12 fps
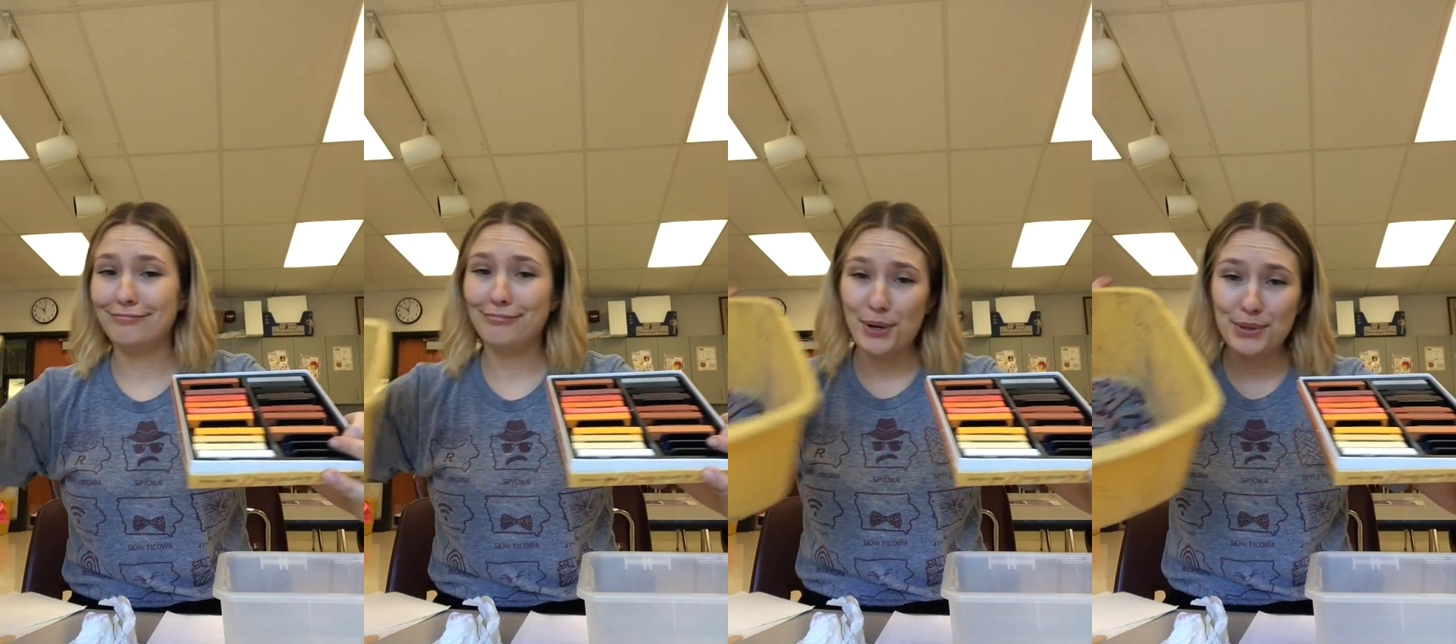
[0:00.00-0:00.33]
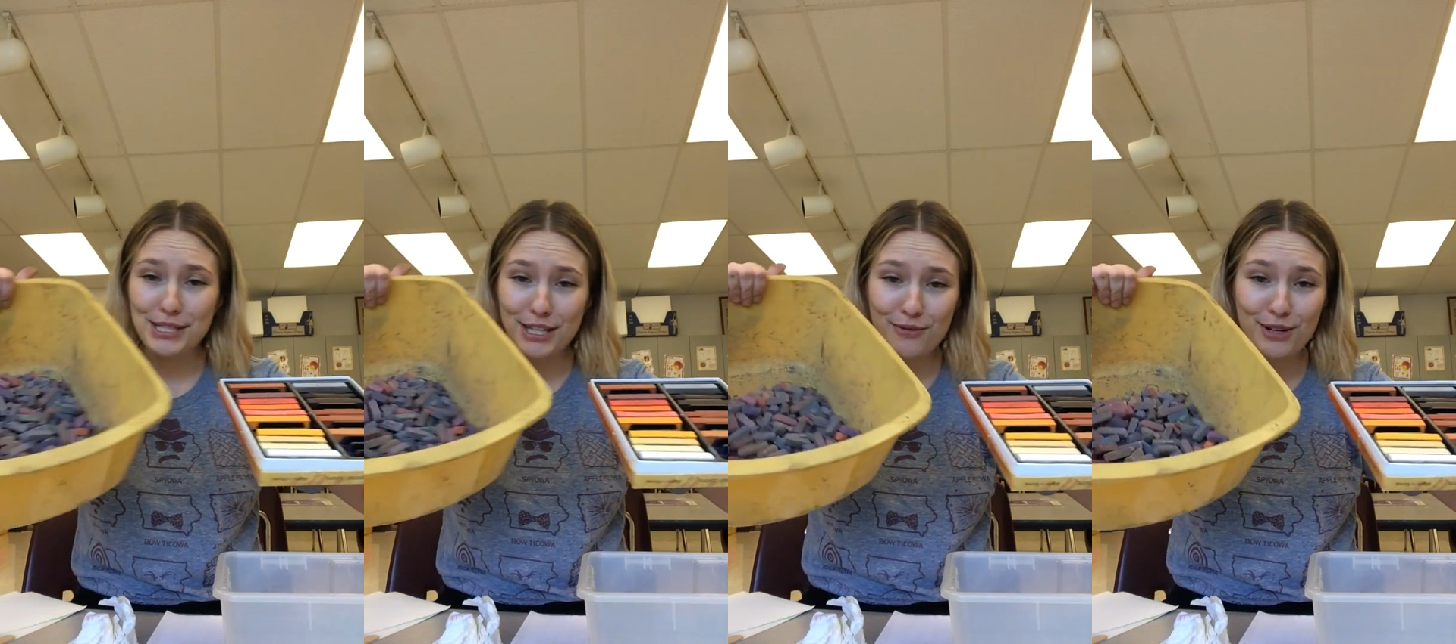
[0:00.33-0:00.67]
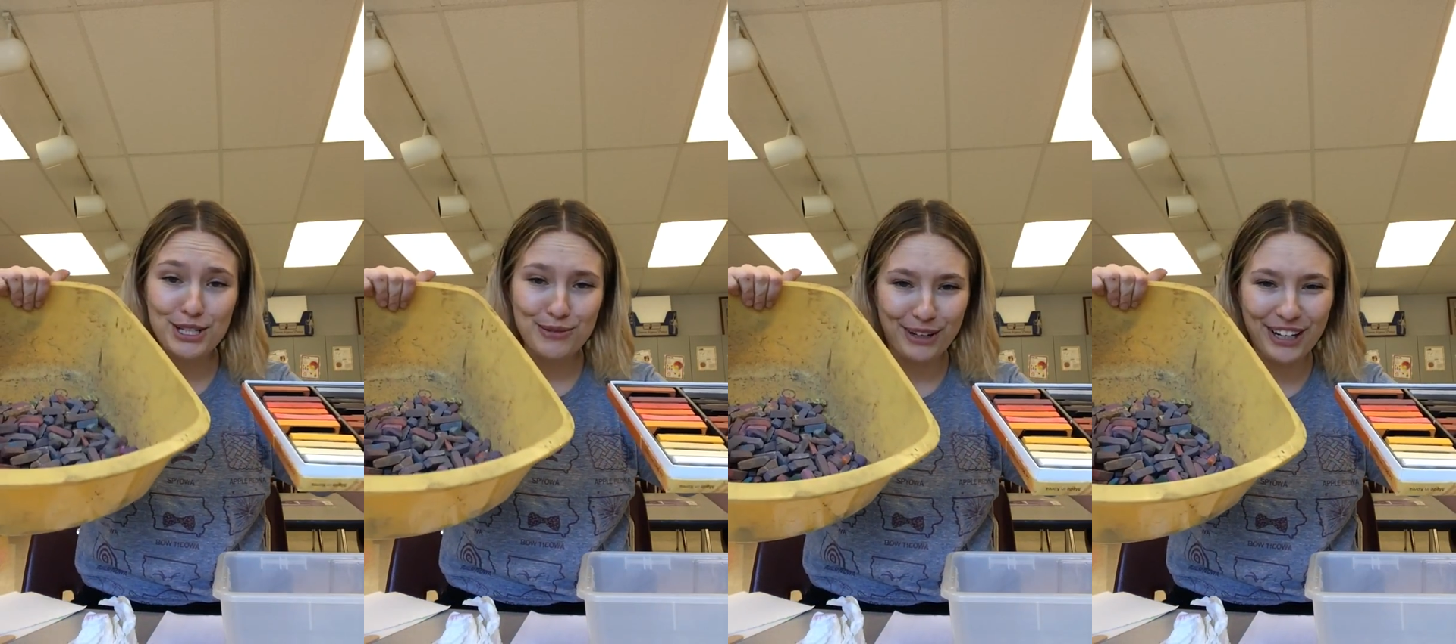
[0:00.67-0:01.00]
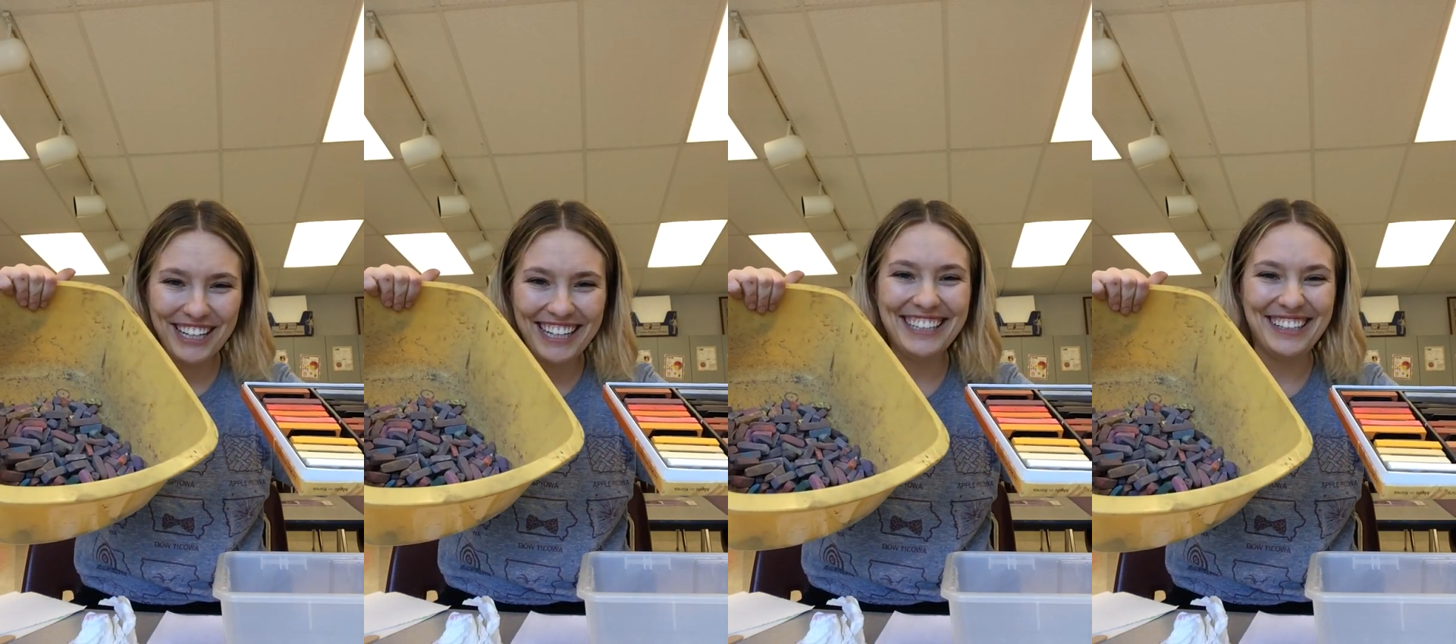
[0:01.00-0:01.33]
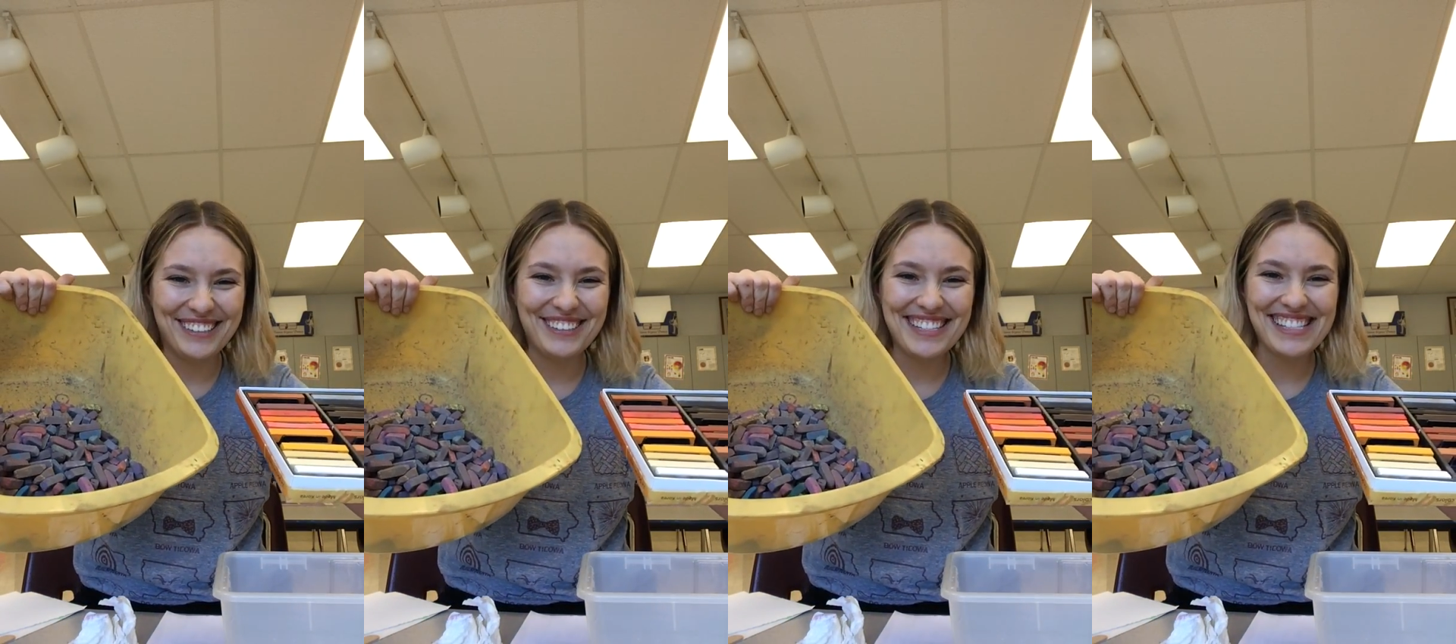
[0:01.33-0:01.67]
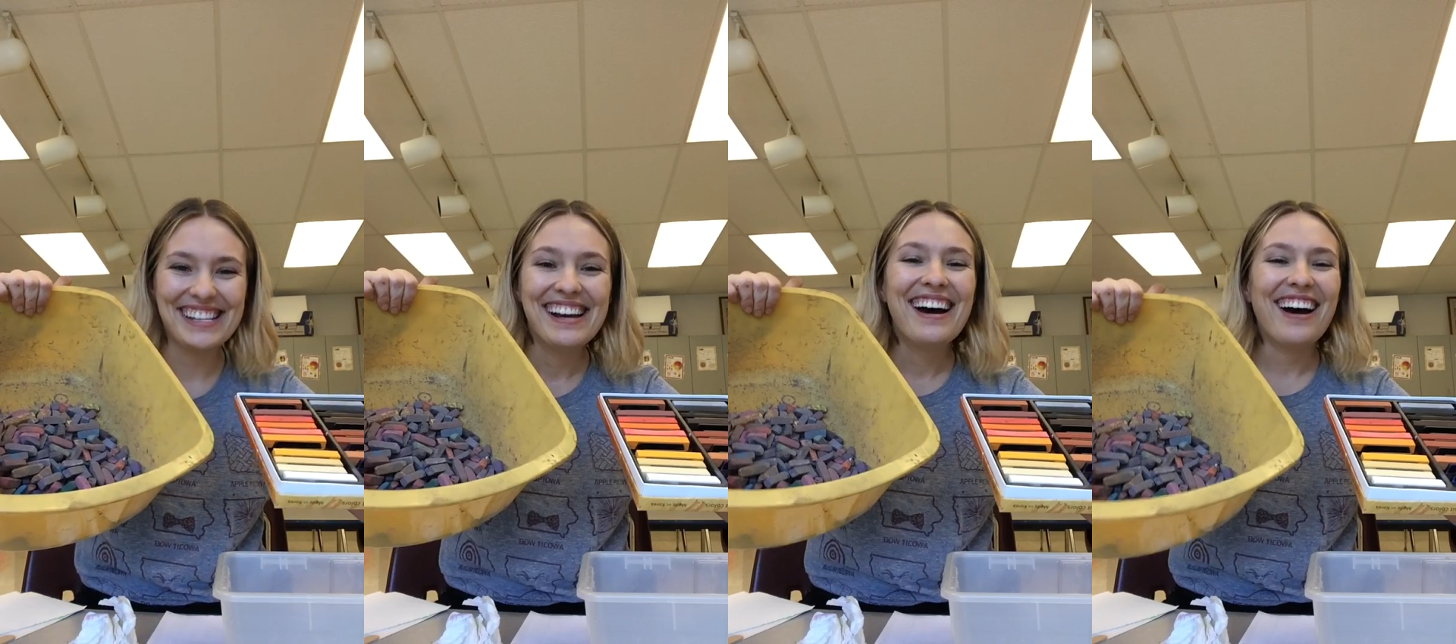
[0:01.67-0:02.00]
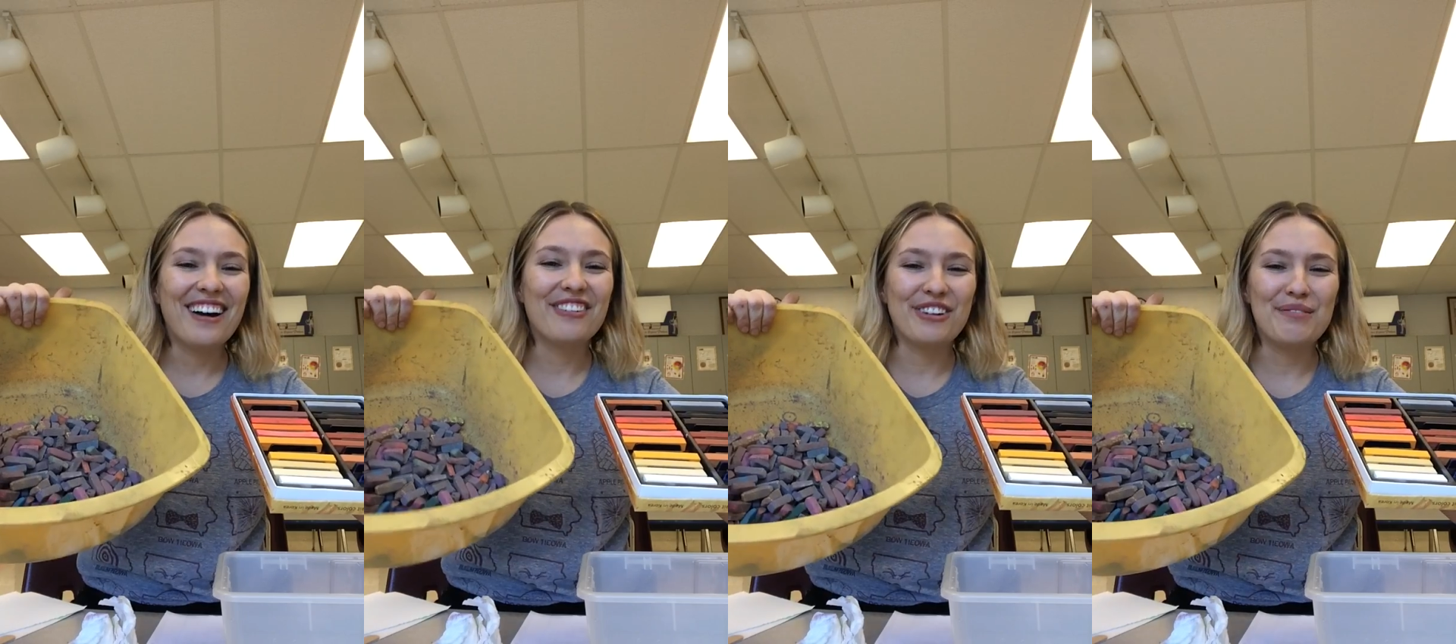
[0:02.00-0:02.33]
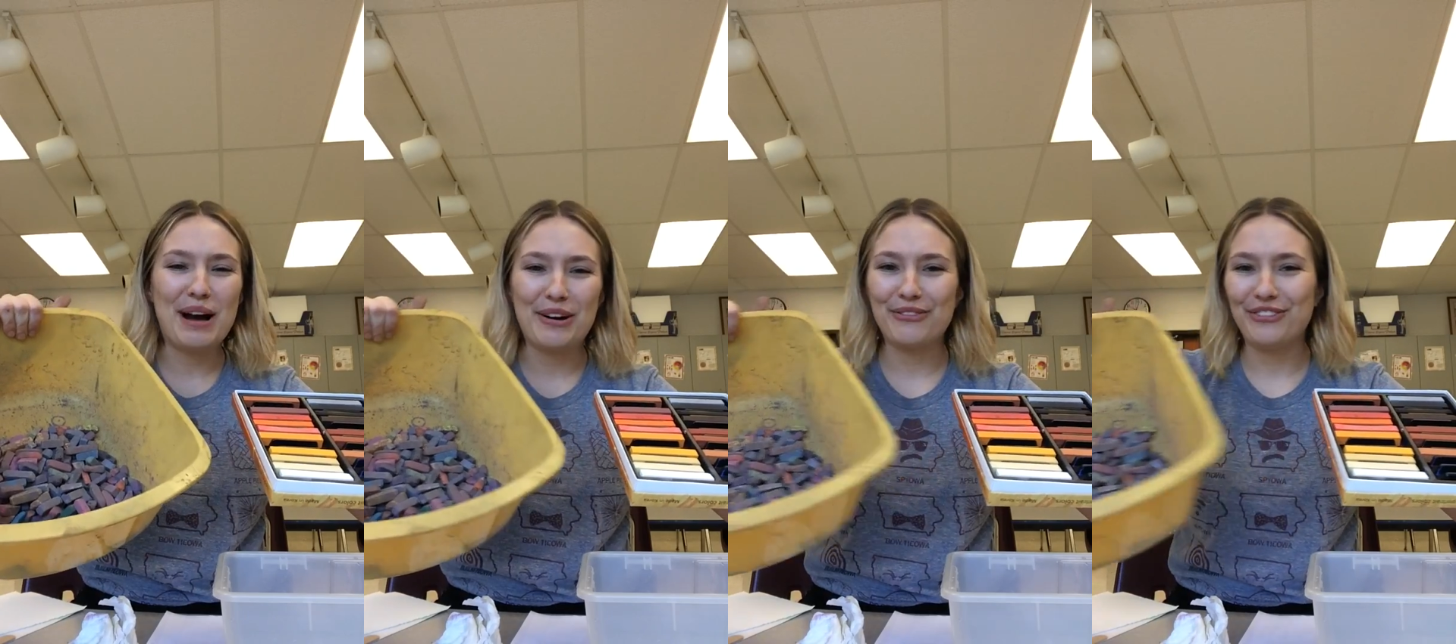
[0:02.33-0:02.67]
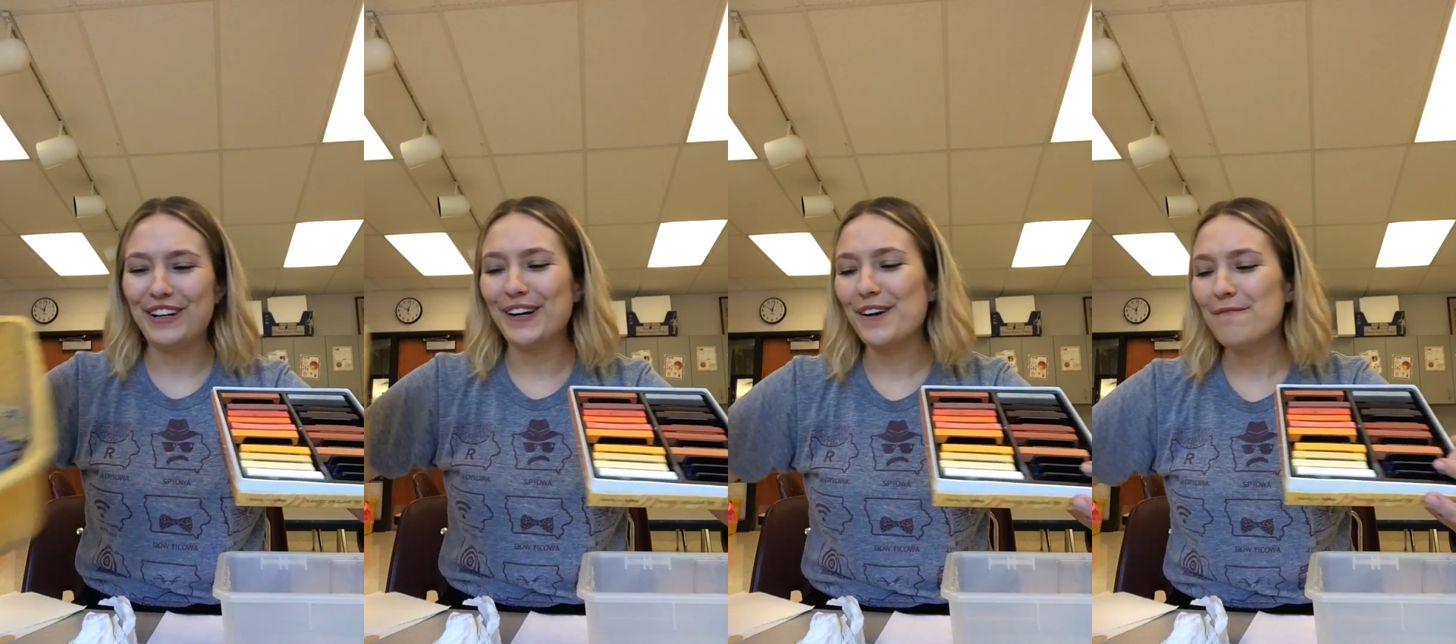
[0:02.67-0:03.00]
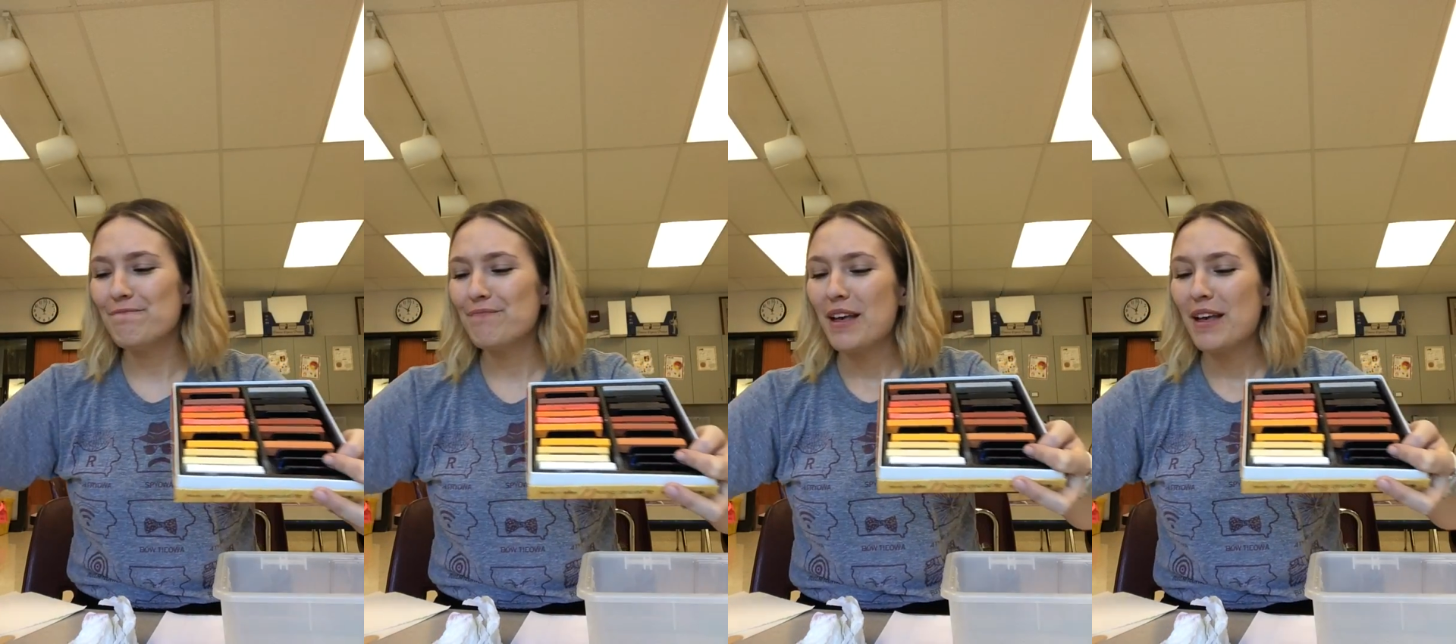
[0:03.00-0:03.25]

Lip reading: Most of the ones we're going to use are from out of here,